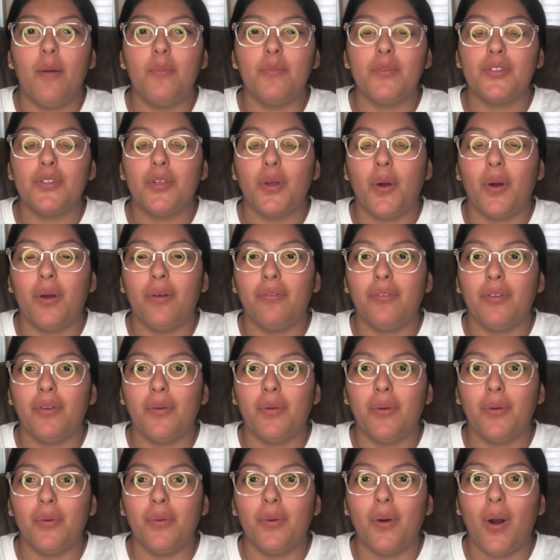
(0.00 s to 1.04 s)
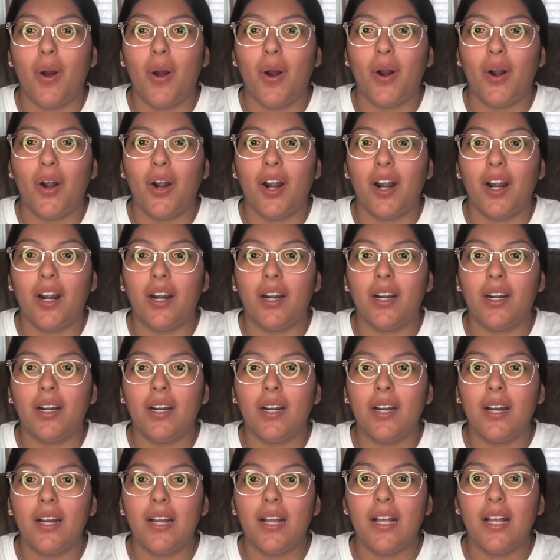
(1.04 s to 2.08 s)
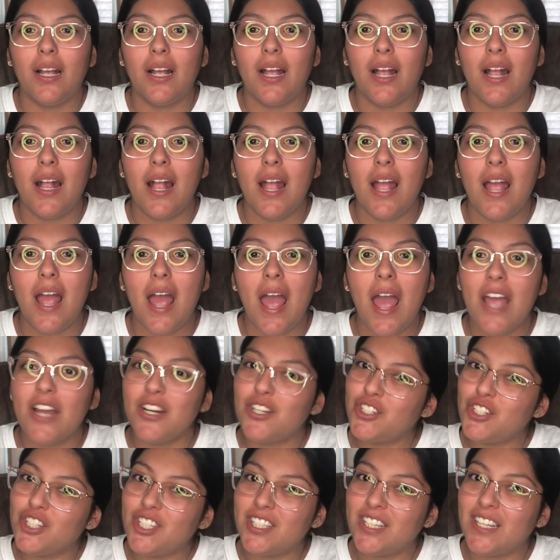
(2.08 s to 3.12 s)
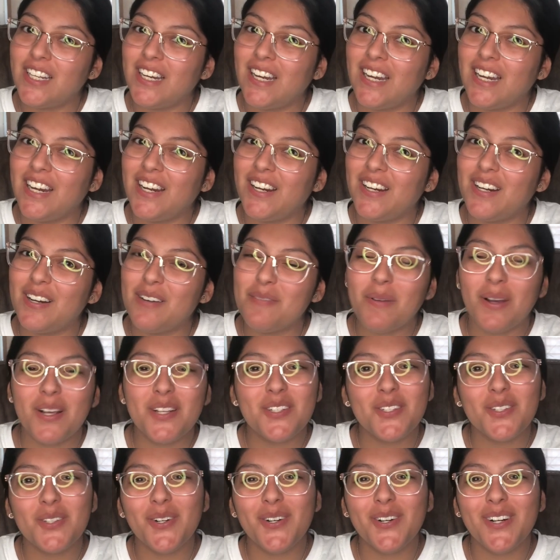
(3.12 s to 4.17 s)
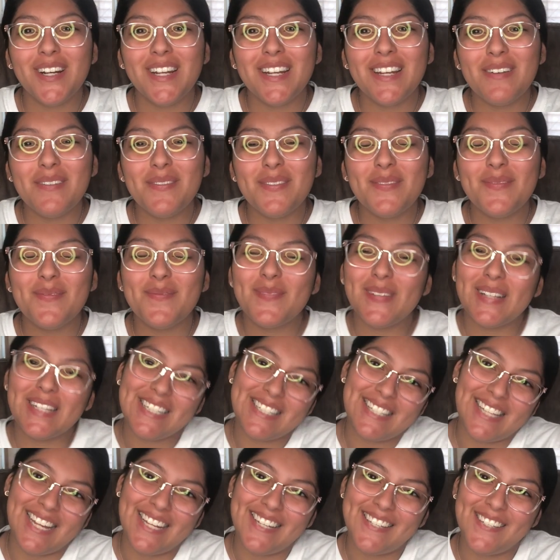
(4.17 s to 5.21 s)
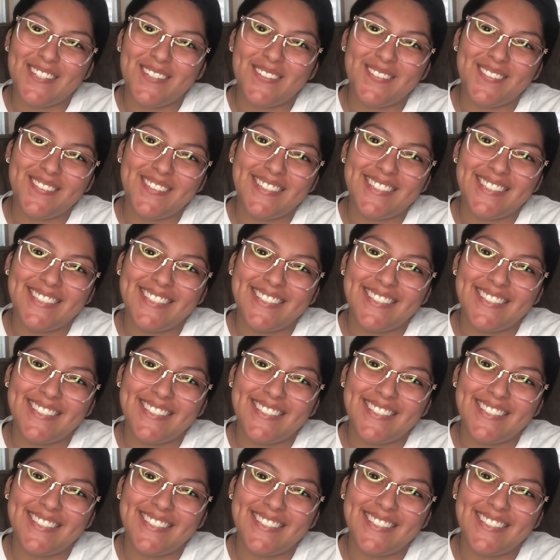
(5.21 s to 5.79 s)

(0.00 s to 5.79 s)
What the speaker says: So if you are interested in hearing my story, please stay tuned.